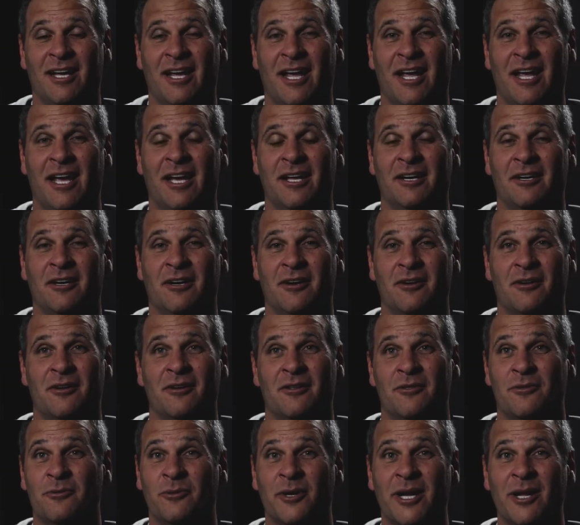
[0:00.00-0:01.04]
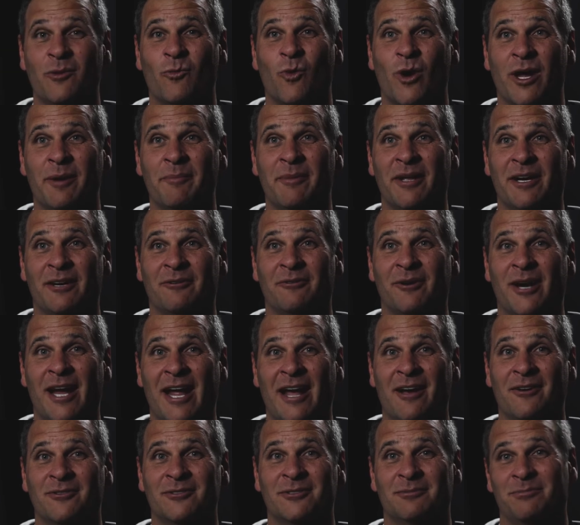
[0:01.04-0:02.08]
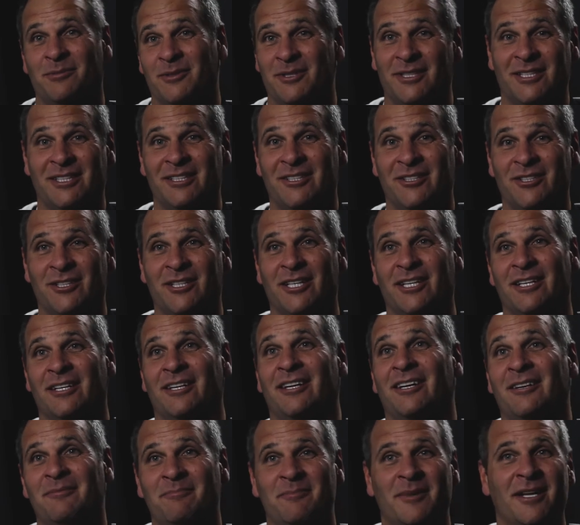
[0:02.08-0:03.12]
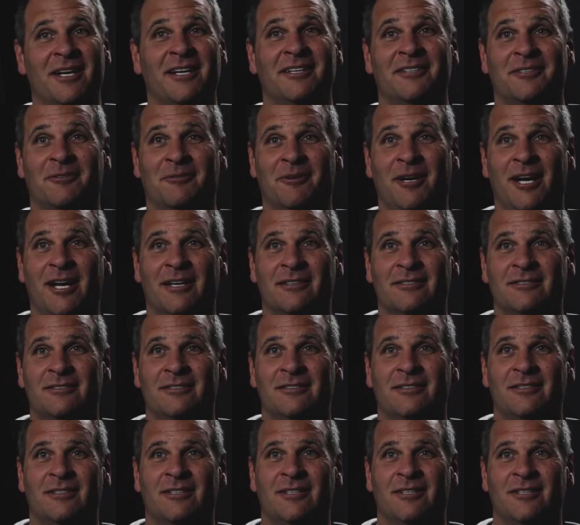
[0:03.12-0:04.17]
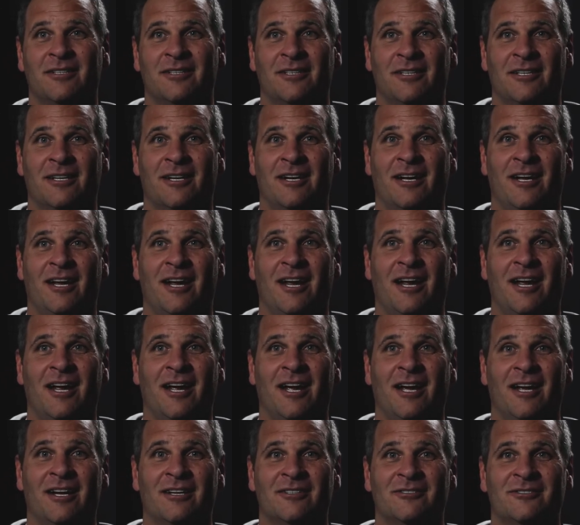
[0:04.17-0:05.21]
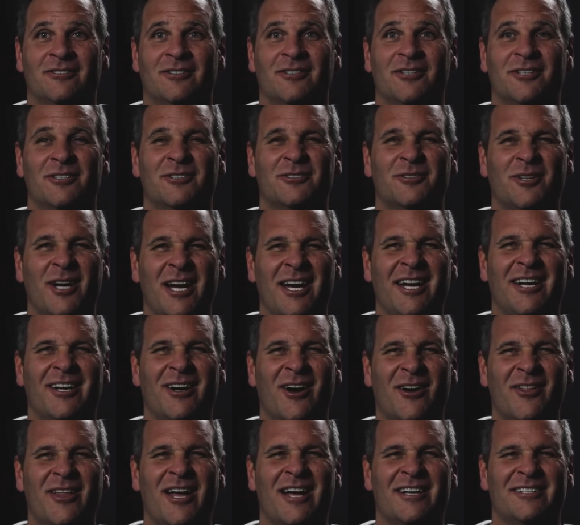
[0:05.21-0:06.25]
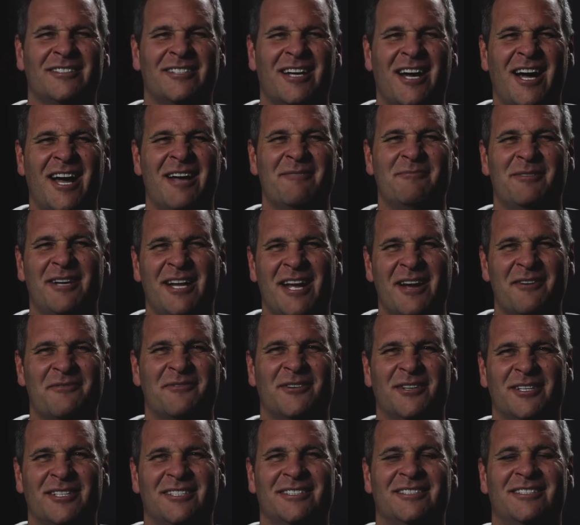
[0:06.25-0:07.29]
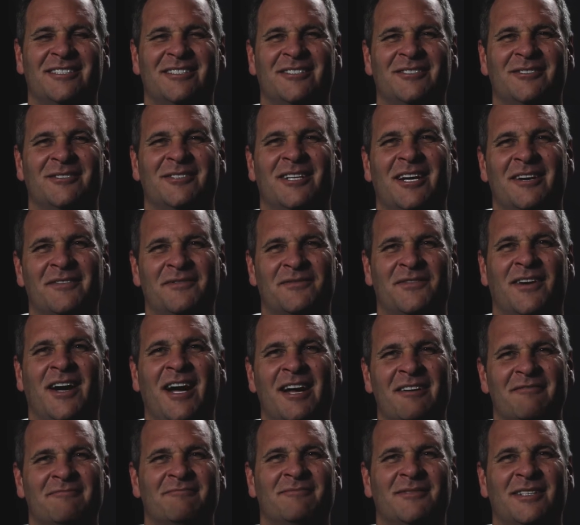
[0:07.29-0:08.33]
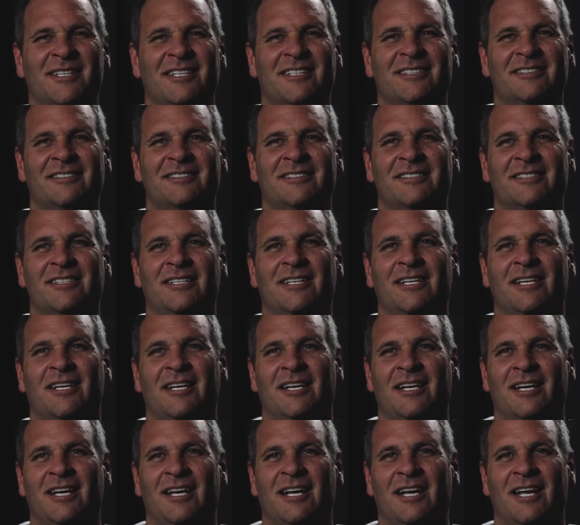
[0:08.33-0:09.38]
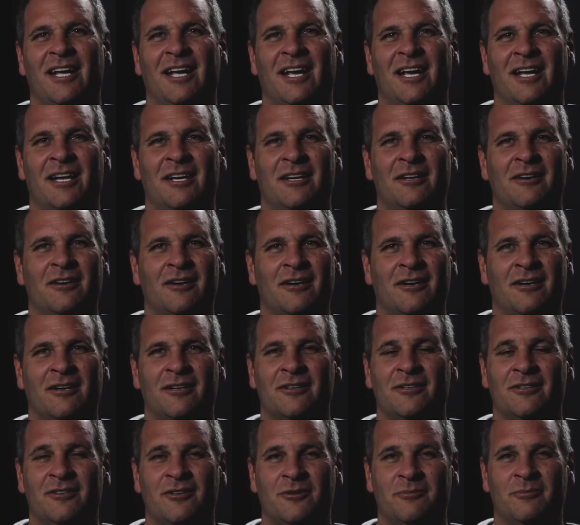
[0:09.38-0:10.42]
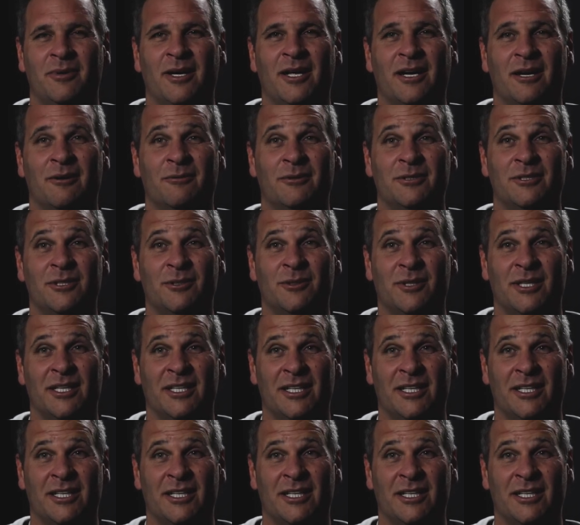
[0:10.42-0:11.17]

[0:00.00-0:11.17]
And 3 one-minute rounds, but then you get a minute to rest. And so you're training all that time and effort to do that 5 minutes. And you bet I would do it